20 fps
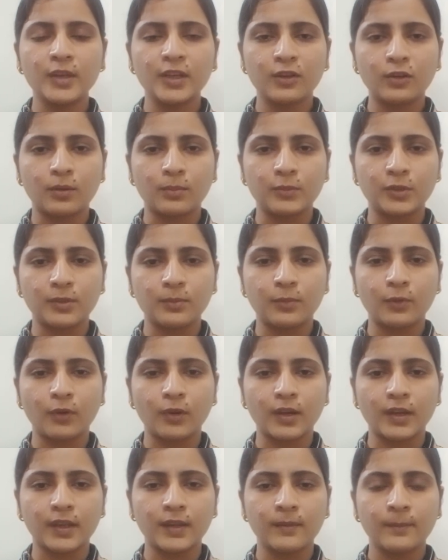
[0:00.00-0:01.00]
of the
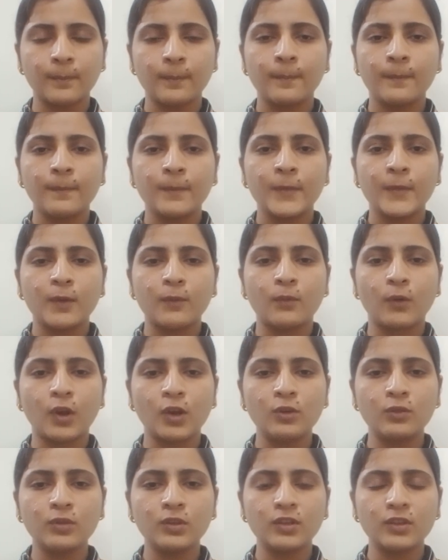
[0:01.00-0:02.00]
body,
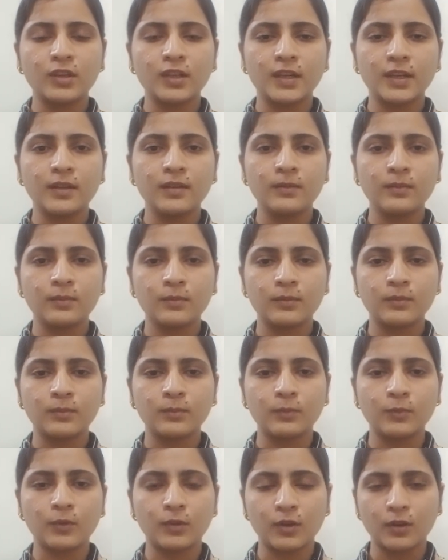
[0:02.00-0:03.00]
voluntary
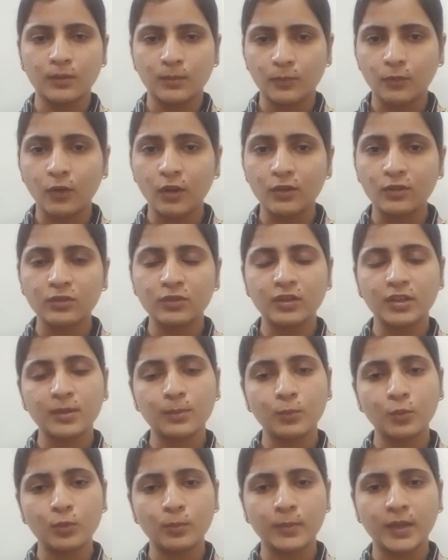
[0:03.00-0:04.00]

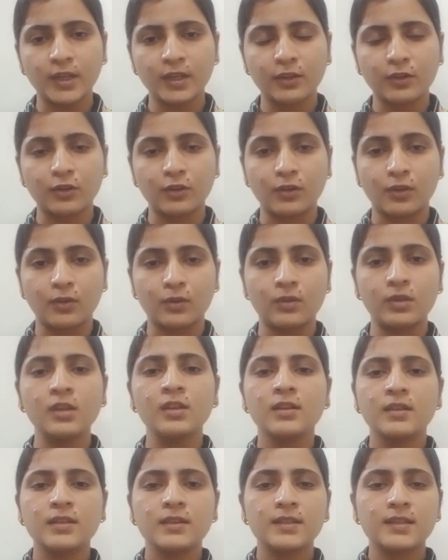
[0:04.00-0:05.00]
movement control,
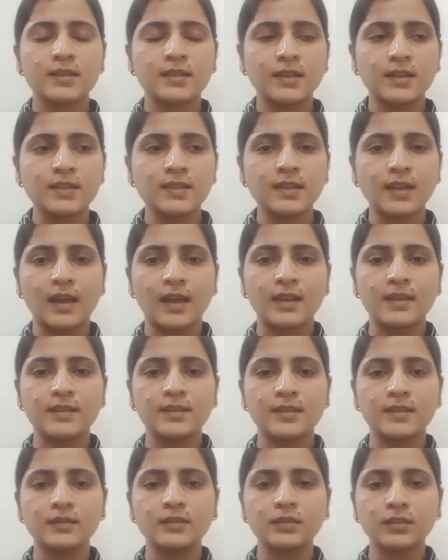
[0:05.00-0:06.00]
such
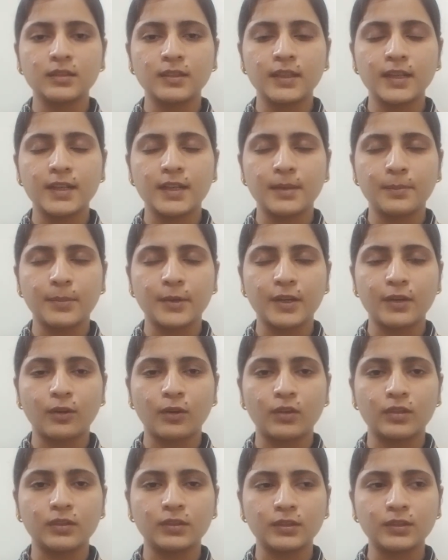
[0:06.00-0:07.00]
as they depend
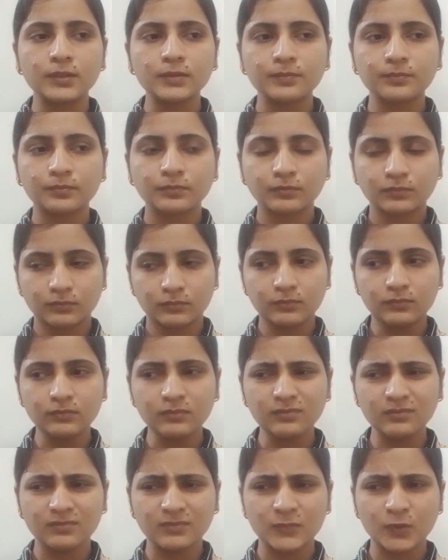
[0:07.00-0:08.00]
on the
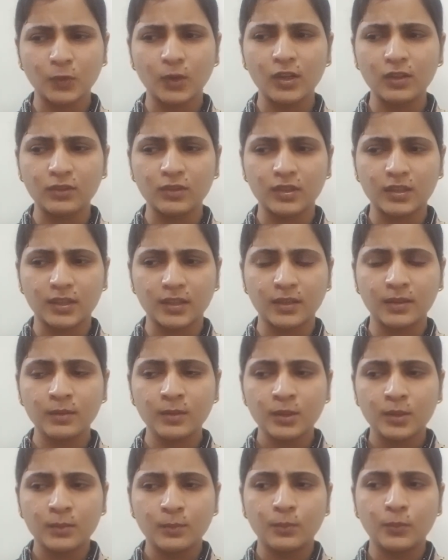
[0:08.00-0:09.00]
voluntary
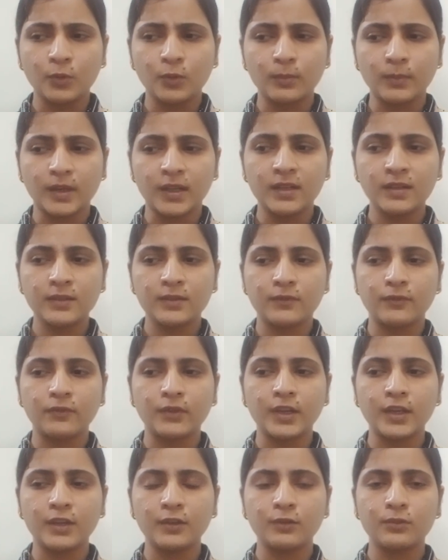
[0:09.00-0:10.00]
movement,
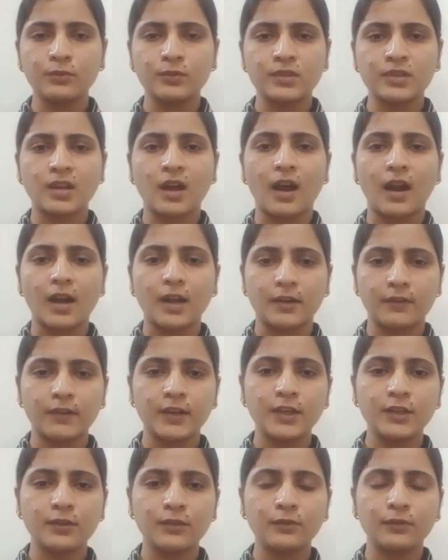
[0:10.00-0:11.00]
when to start,
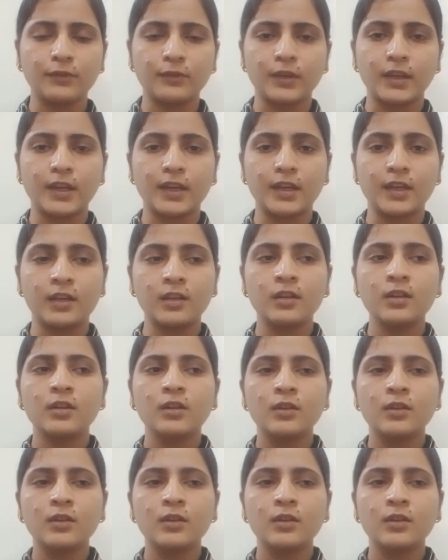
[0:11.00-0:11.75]
when to end.